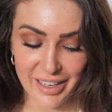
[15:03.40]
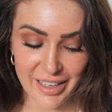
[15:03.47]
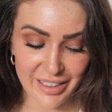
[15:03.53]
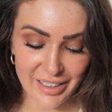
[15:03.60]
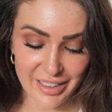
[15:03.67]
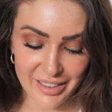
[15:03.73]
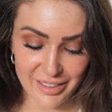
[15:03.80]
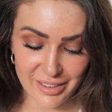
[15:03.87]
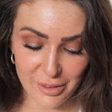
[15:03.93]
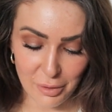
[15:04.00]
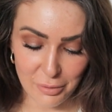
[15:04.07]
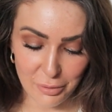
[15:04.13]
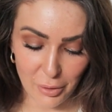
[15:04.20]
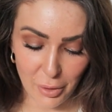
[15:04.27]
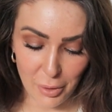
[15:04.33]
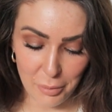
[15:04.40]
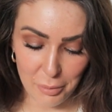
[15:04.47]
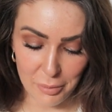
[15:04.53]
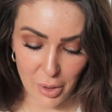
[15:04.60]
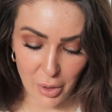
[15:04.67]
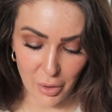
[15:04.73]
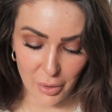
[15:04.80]
it is
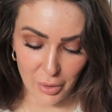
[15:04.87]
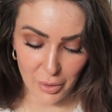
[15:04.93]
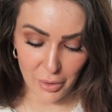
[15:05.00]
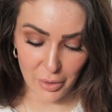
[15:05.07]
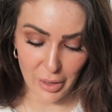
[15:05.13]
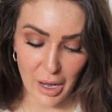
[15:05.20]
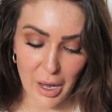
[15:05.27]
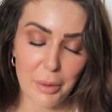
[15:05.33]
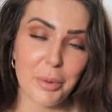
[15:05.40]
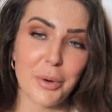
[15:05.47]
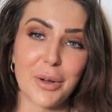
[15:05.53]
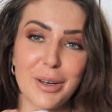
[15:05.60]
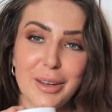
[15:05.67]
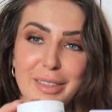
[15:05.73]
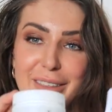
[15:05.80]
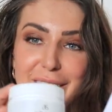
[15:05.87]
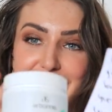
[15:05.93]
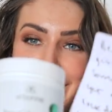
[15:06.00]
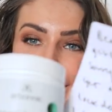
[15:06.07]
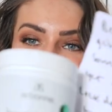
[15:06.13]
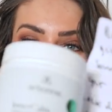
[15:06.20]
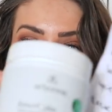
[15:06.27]
from her Arbonne
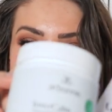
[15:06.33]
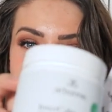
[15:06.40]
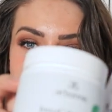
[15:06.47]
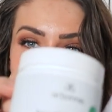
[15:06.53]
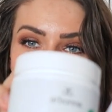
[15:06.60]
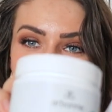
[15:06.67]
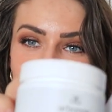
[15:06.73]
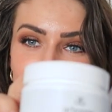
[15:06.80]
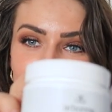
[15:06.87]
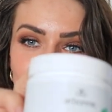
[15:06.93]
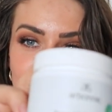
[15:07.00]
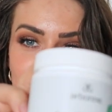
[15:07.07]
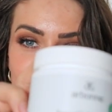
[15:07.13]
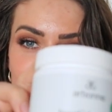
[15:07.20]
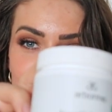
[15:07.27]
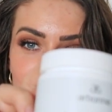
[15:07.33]
thing. And it's such a lovely